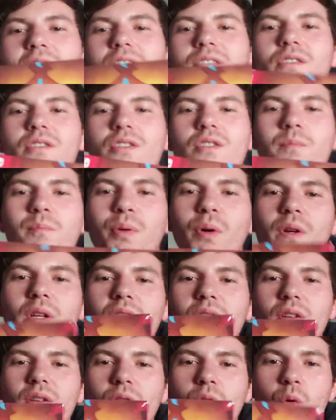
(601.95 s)
into
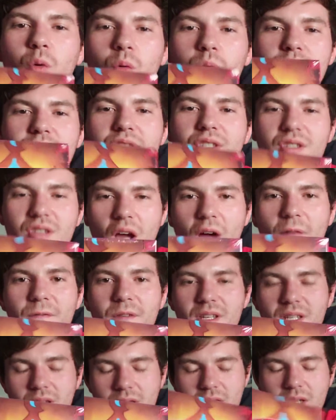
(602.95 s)
putting cool stuff
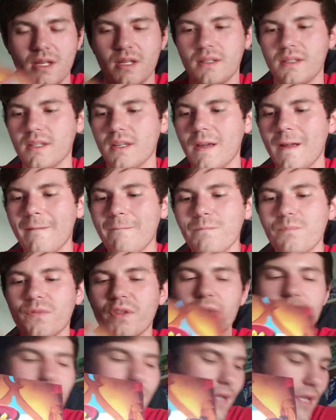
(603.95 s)
into these.
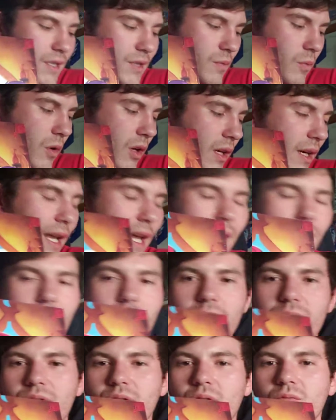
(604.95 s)
There's this one, and
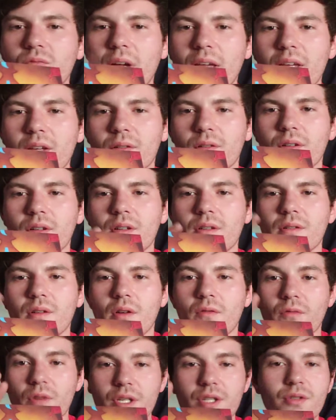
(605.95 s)
there's the regular
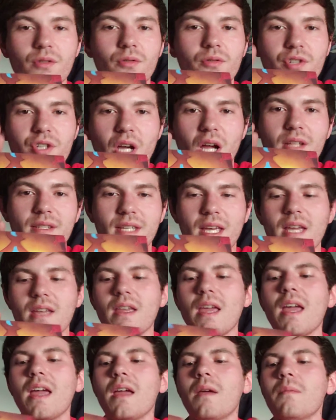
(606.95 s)
original Shantae
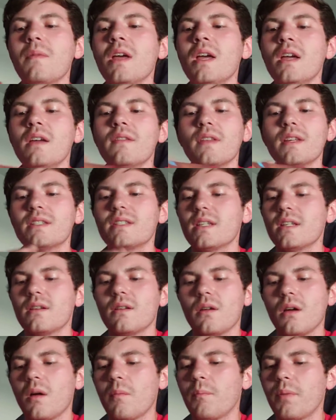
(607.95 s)
game. They
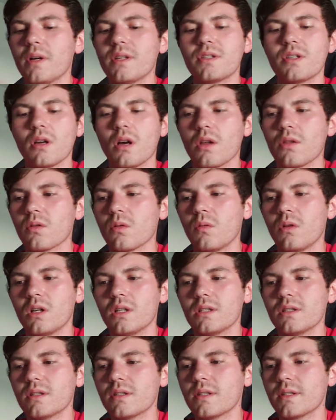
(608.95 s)
did a bunch of other
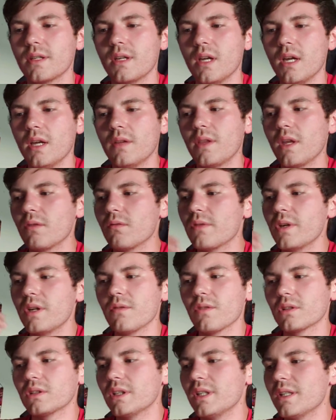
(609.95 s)
ones. They
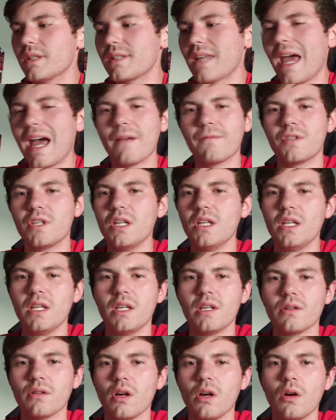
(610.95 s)
re-released Half Genie
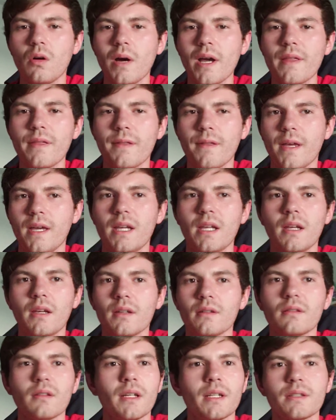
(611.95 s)
Hero, I think,
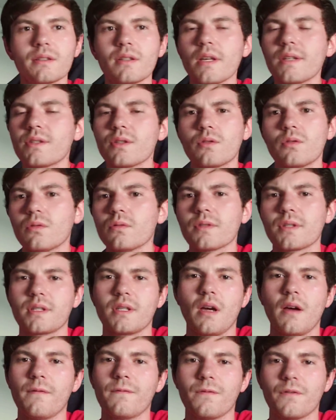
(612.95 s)
and like tons of cool
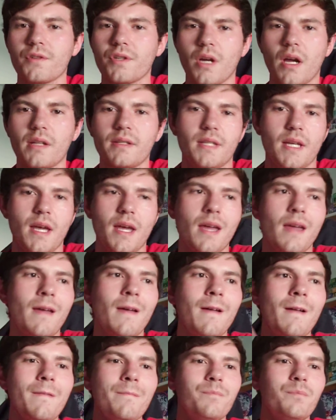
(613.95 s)
stuff for Shantae
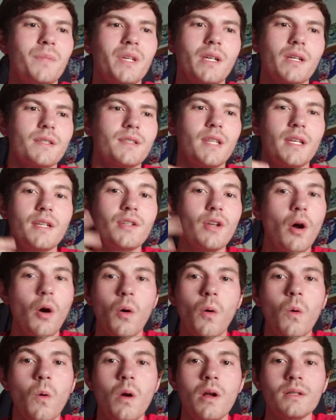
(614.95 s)
because they
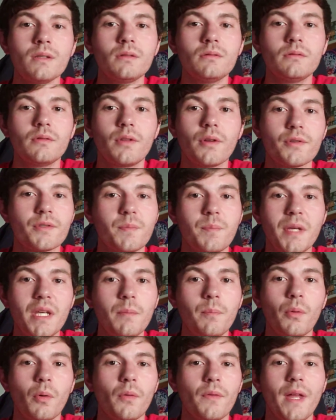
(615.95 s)
know there's
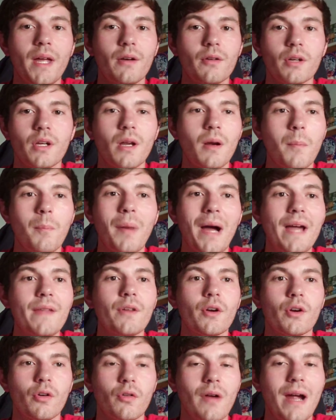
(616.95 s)
people that are gonna buy
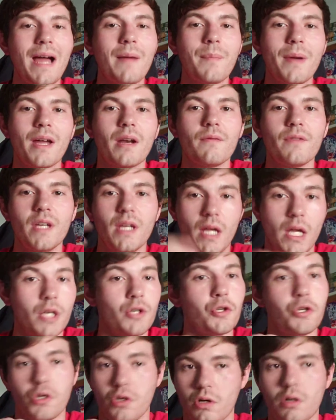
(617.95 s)
the crap out of it,
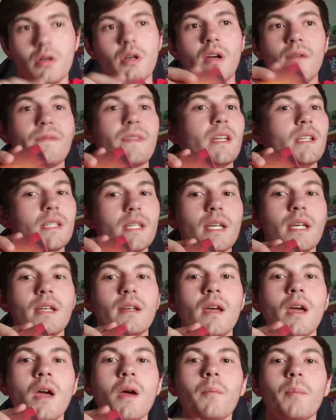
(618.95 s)
and sure enough, they
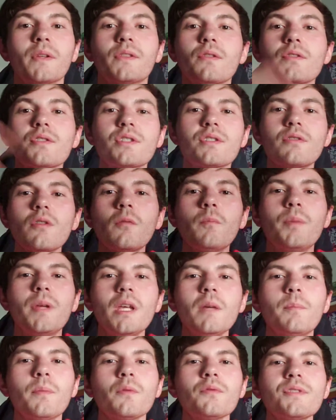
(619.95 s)
did. But there's still
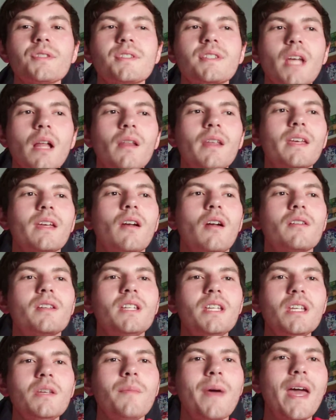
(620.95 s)
people selling it on
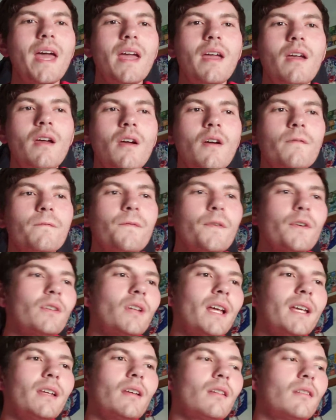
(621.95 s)
eBay for
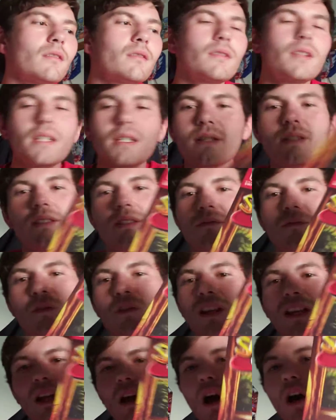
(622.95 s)
like this for
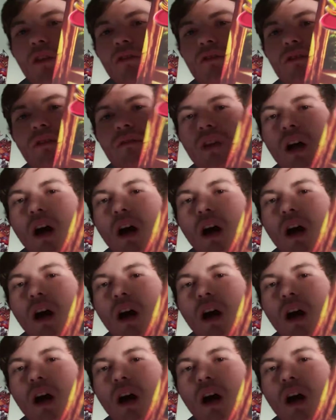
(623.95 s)
like hundreds of